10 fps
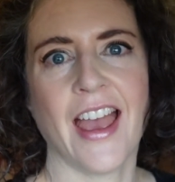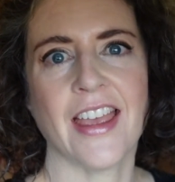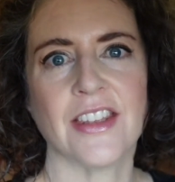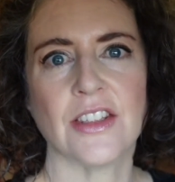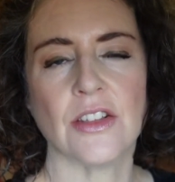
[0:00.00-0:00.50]

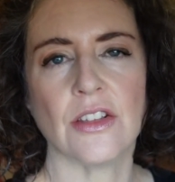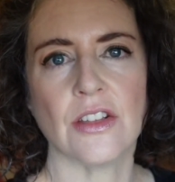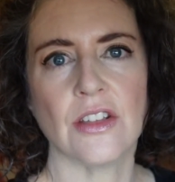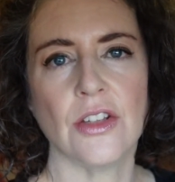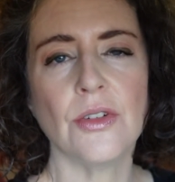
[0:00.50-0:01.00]
As
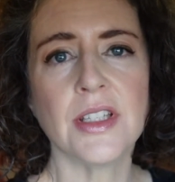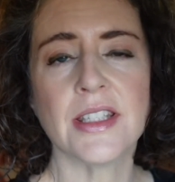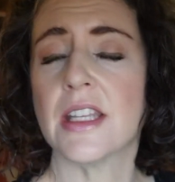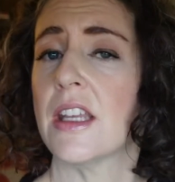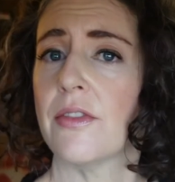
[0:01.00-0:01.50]
you can
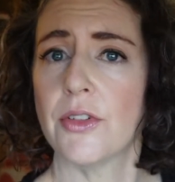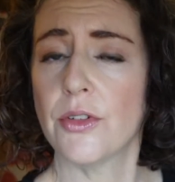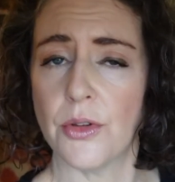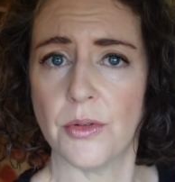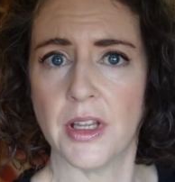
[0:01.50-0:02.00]
see if you're
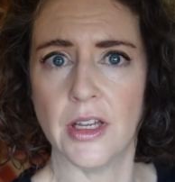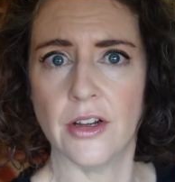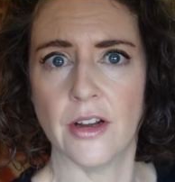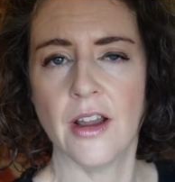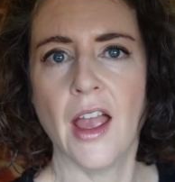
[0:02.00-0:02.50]
new
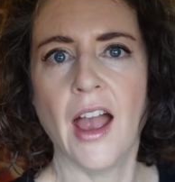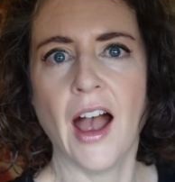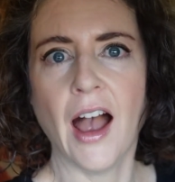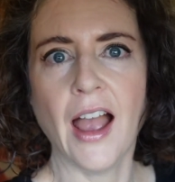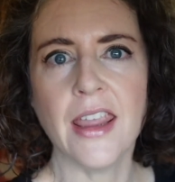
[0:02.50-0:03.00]
here,
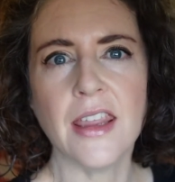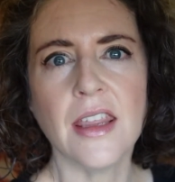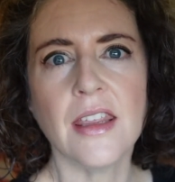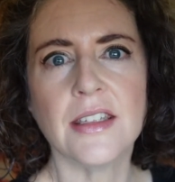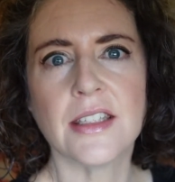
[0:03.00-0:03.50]
I
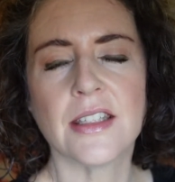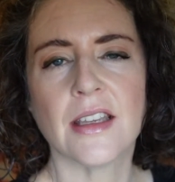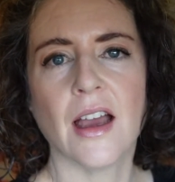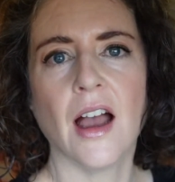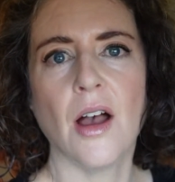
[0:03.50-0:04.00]

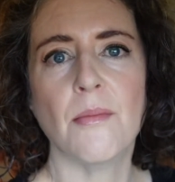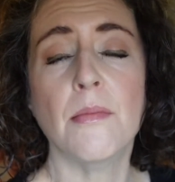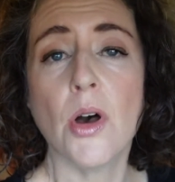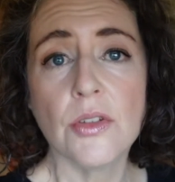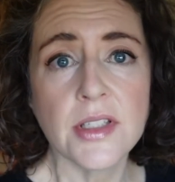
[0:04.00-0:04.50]
eat uh,
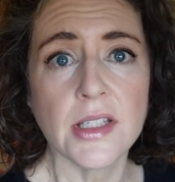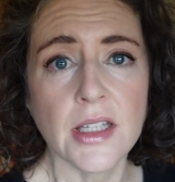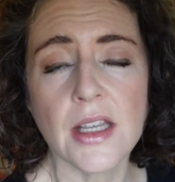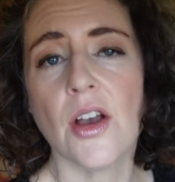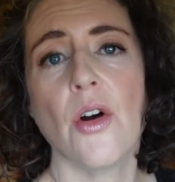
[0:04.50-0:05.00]

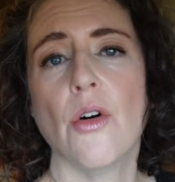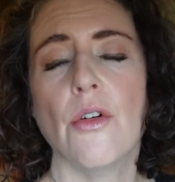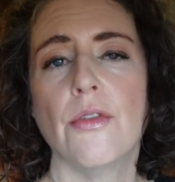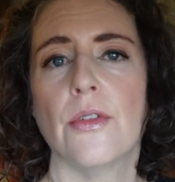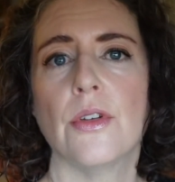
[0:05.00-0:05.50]
mostly a
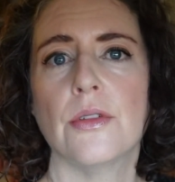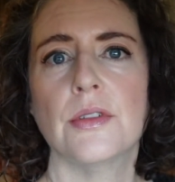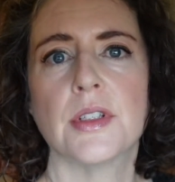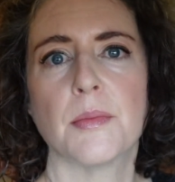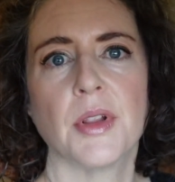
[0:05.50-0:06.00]
whole
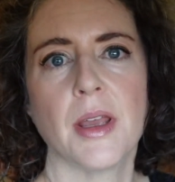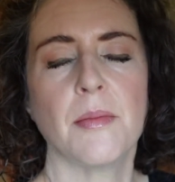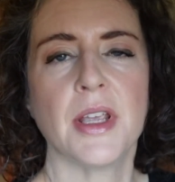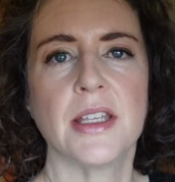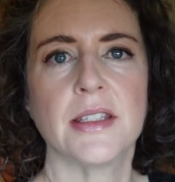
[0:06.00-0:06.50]
foods,
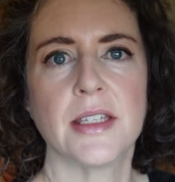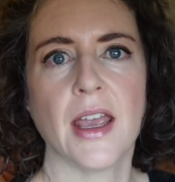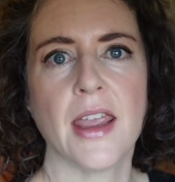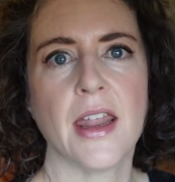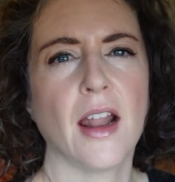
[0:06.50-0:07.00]
plant-based
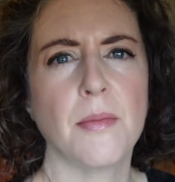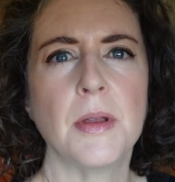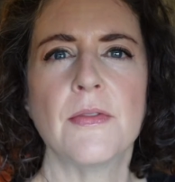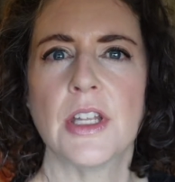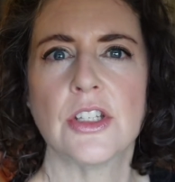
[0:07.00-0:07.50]
diet. I've
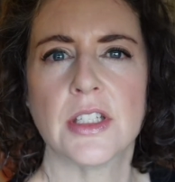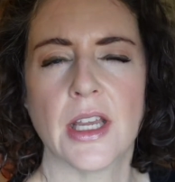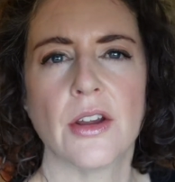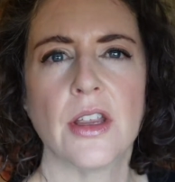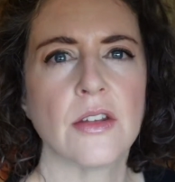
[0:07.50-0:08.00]
been
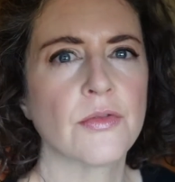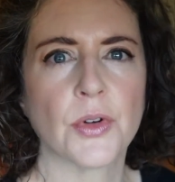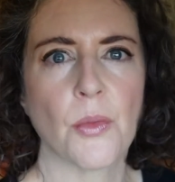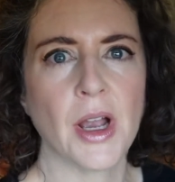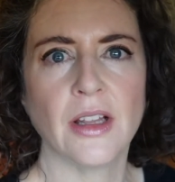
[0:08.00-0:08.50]
vegetarian
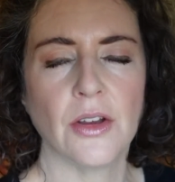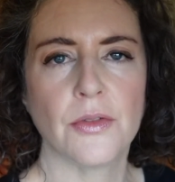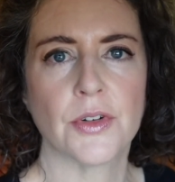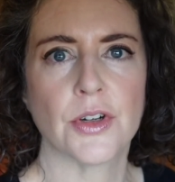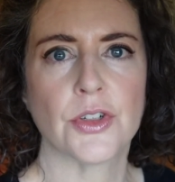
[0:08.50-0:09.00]
for well
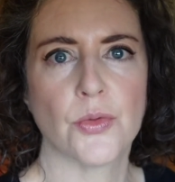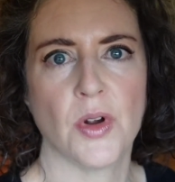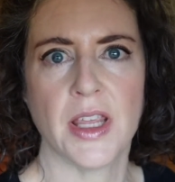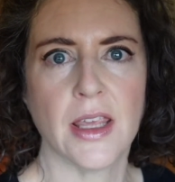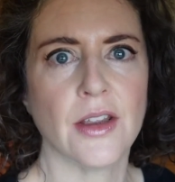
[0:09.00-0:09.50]
over
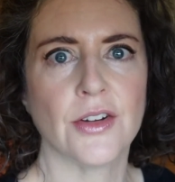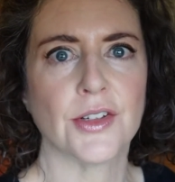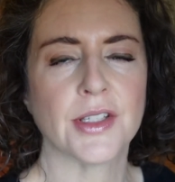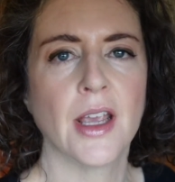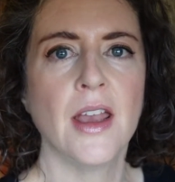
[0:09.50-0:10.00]
20
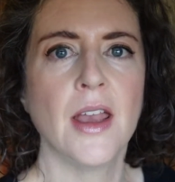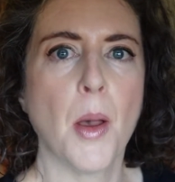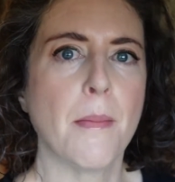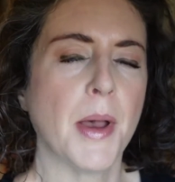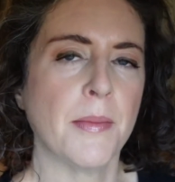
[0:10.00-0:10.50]
years,
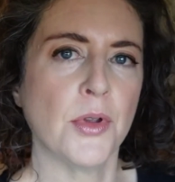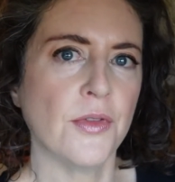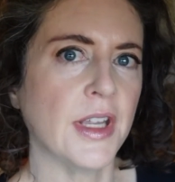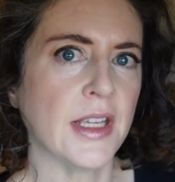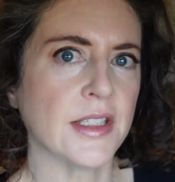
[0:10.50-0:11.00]
but
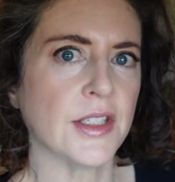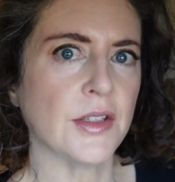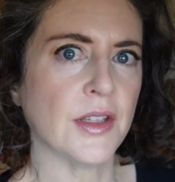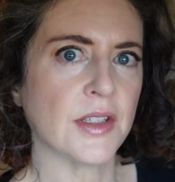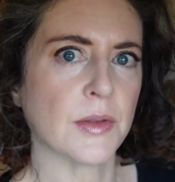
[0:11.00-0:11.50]
moving
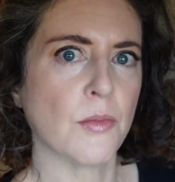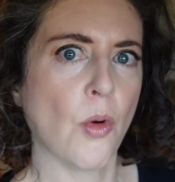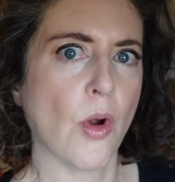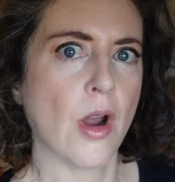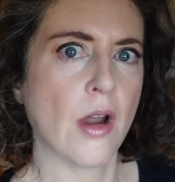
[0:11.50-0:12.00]
into this
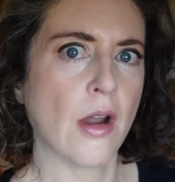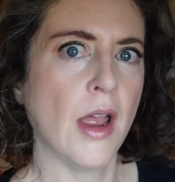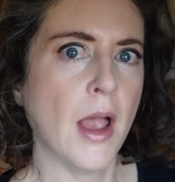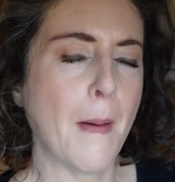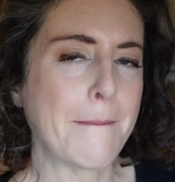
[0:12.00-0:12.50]
more
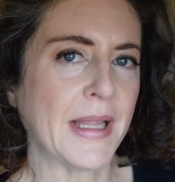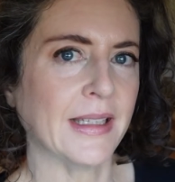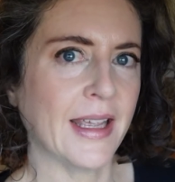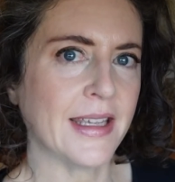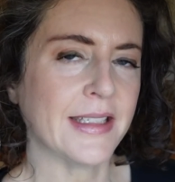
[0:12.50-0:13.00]

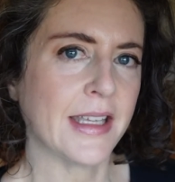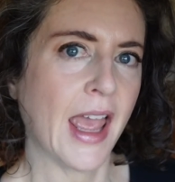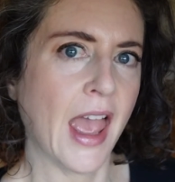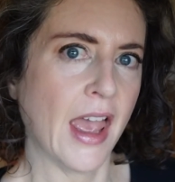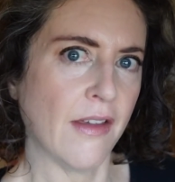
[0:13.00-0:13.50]
plant
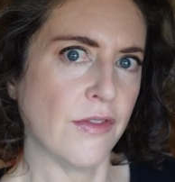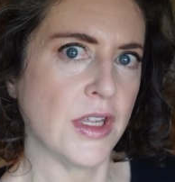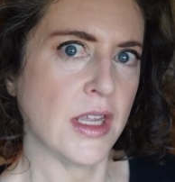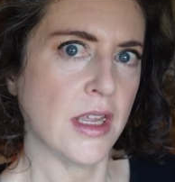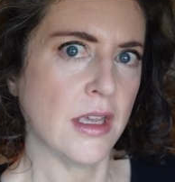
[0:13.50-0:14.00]

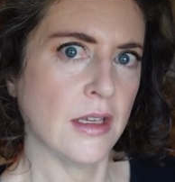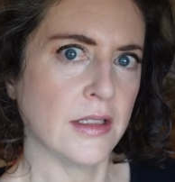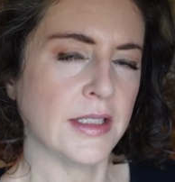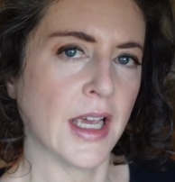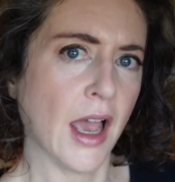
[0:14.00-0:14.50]
heavy
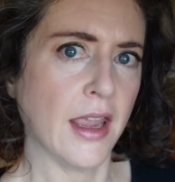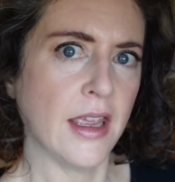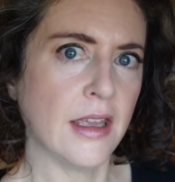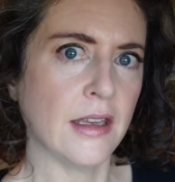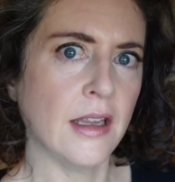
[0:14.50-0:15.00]

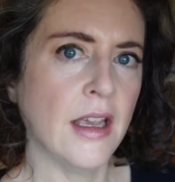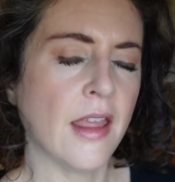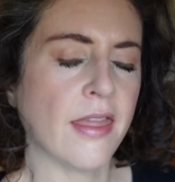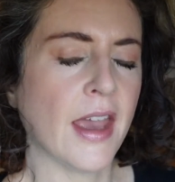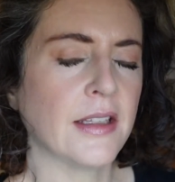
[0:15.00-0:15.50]
diet,
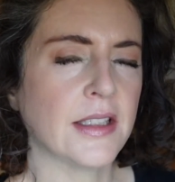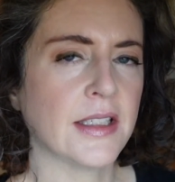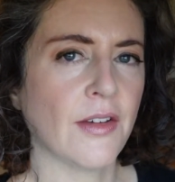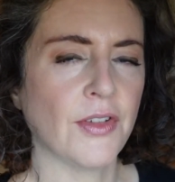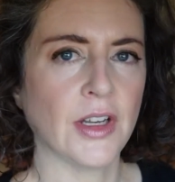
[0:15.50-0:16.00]
that's
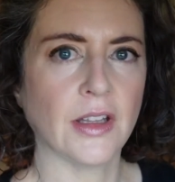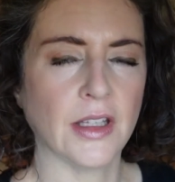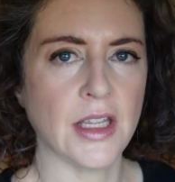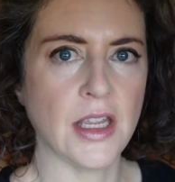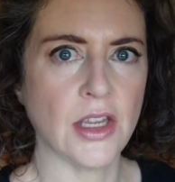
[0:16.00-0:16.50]

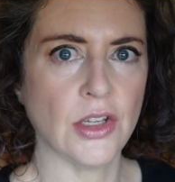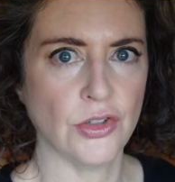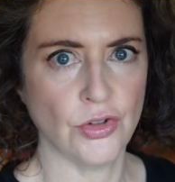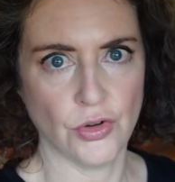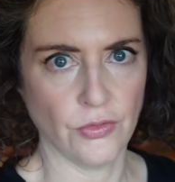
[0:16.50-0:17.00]
definitely
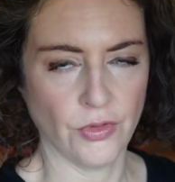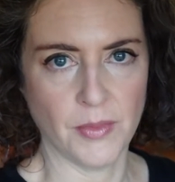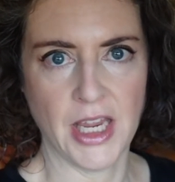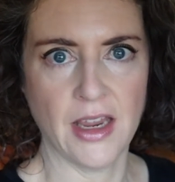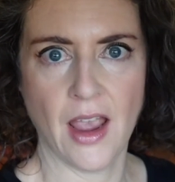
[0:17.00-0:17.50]
new for
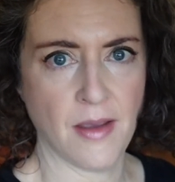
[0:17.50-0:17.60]
me.